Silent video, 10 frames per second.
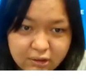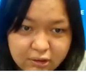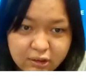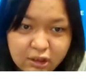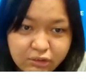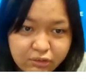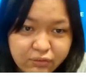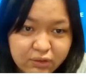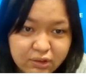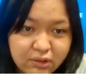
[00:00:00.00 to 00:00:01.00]
cultural
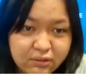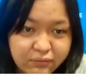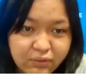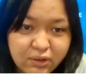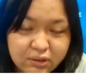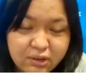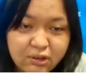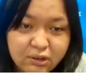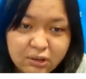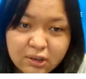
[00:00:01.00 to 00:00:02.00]
filters for
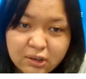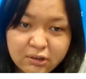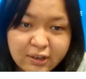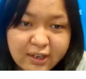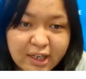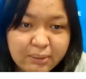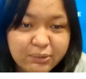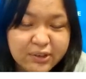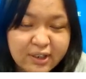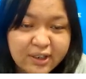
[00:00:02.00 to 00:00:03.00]
the
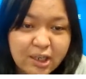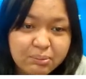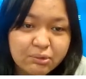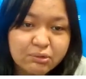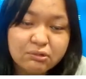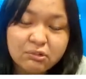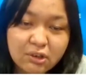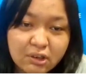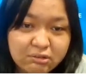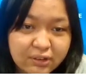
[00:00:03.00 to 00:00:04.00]
earcup
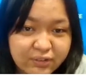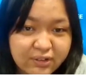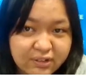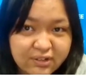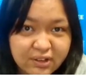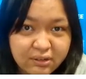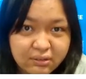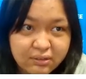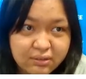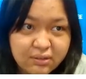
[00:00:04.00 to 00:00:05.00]
reference
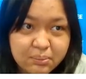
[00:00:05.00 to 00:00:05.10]
signals.